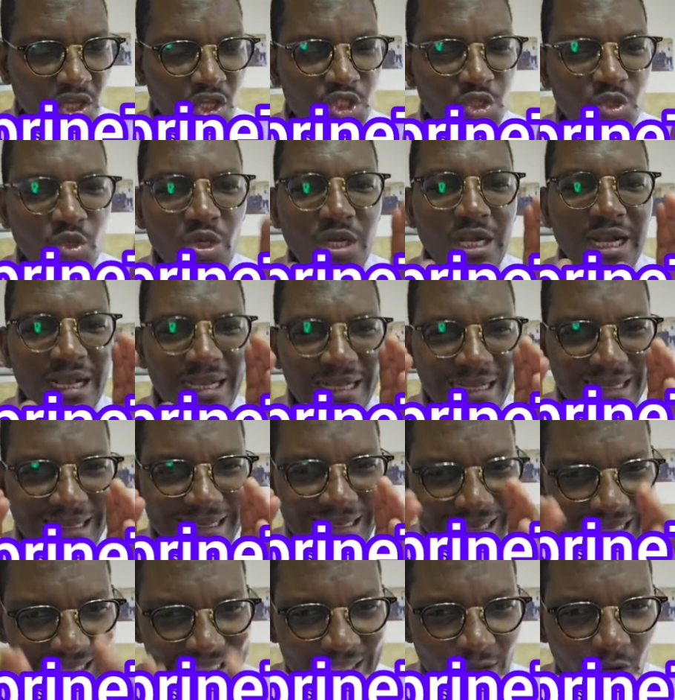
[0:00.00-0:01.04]
So
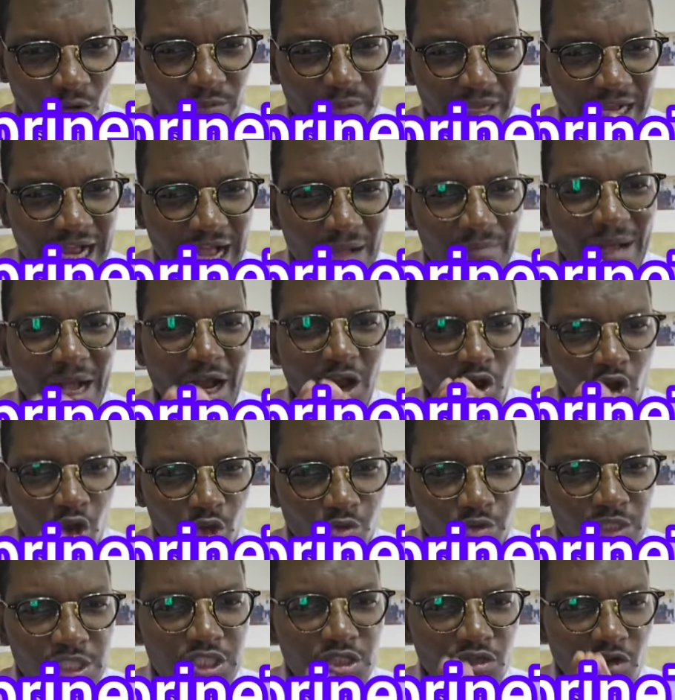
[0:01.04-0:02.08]
Kenya will become a
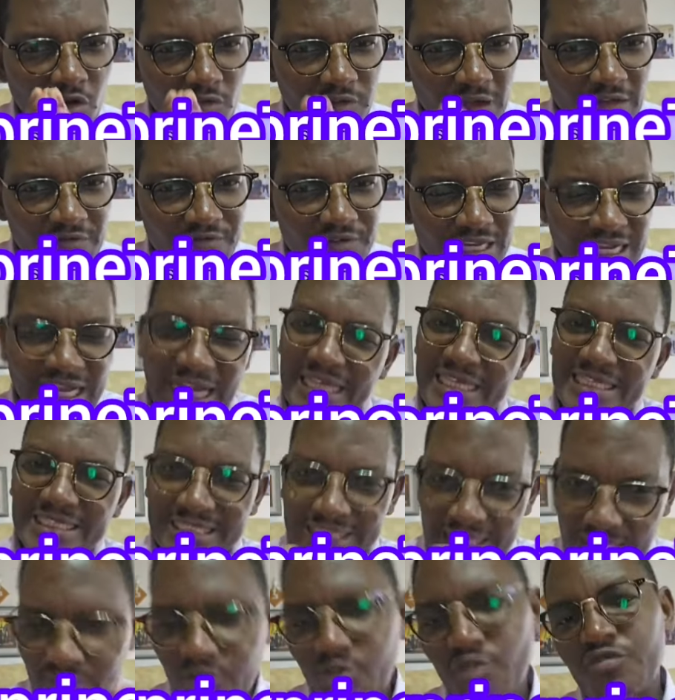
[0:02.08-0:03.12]
conduit of Africa in
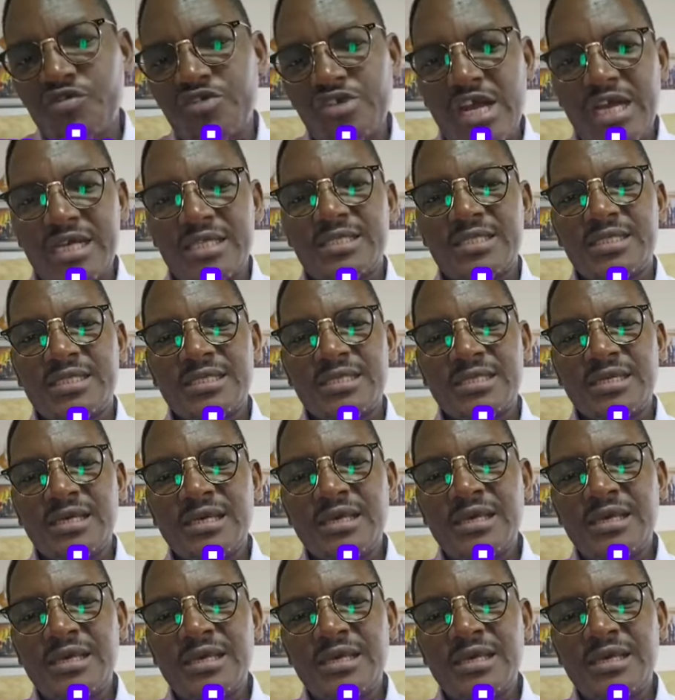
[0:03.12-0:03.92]
terms of drugs.